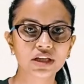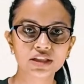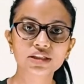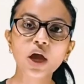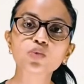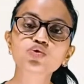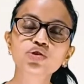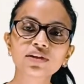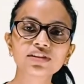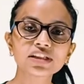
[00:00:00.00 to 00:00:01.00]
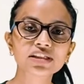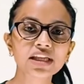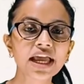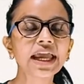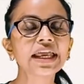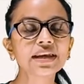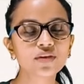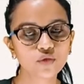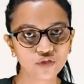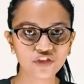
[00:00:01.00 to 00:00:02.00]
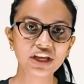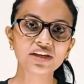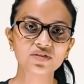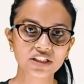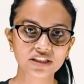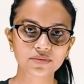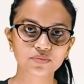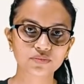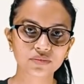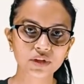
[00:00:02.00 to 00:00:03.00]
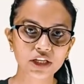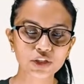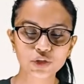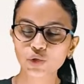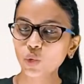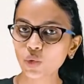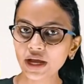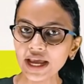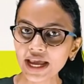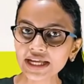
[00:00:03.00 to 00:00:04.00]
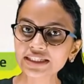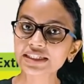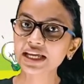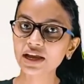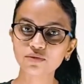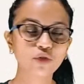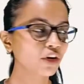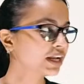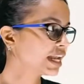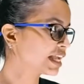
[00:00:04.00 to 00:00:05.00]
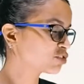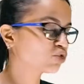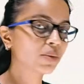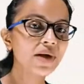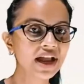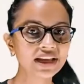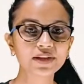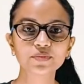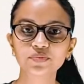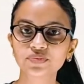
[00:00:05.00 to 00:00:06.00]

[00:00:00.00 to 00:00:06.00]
Sound travels in waves. So, it's time for an extra mile.